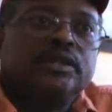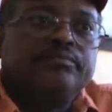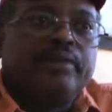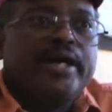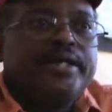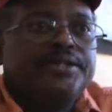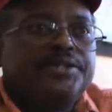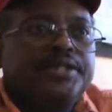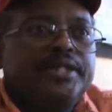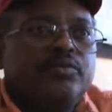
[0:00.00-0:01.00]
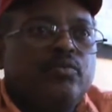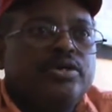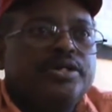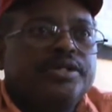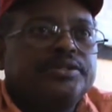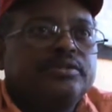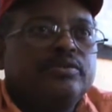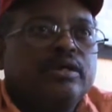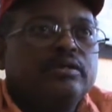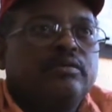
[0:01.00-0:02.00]
My incident was
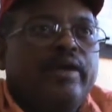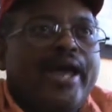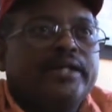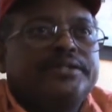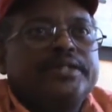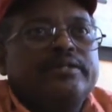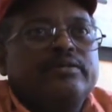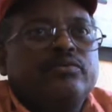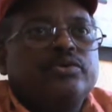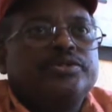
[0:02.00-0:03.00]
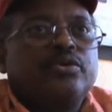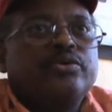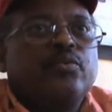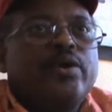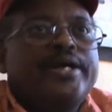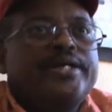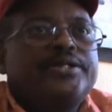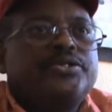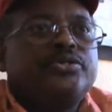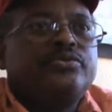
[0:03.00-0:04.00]
on the way
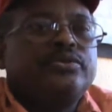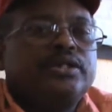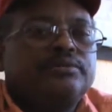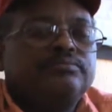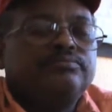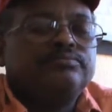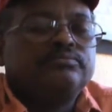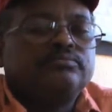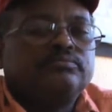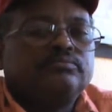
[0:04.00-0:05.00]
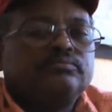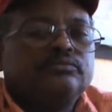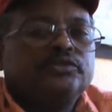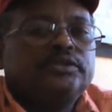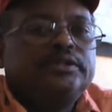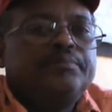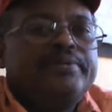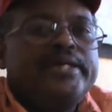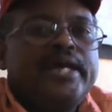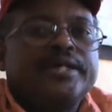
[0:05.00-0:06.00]
to the
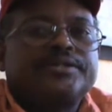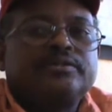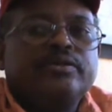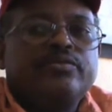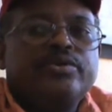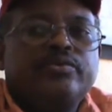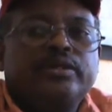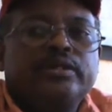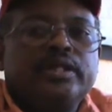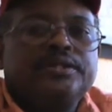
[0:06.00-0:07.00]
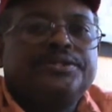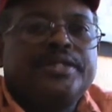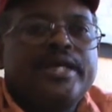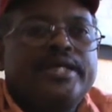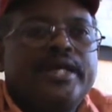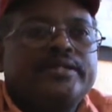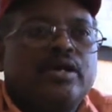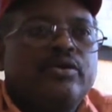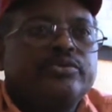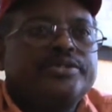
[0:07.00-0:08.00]
BX. We were staying at the
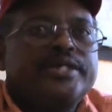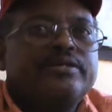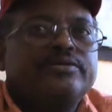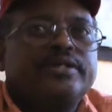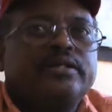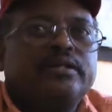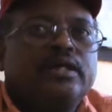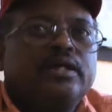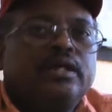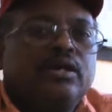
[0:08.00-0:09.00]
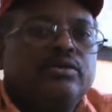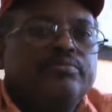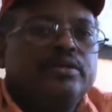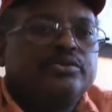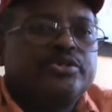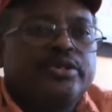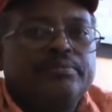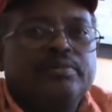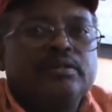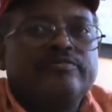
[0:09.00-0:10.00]
hotel on Military
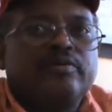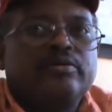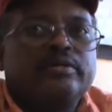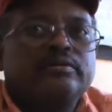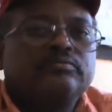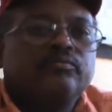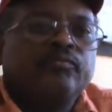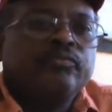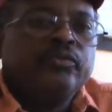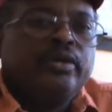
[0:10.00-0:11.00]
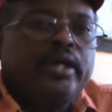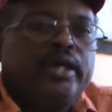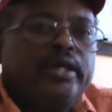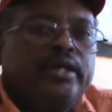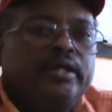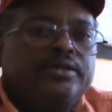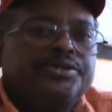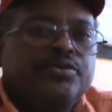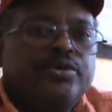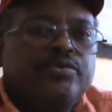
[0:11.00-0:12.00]
Boulevard, and
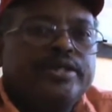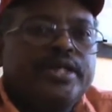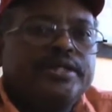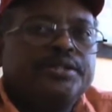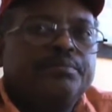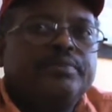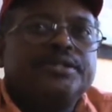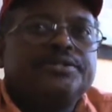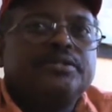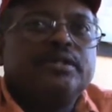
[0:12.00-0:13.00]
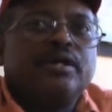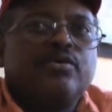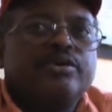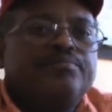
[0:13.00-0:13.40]
so we would catch the bus on a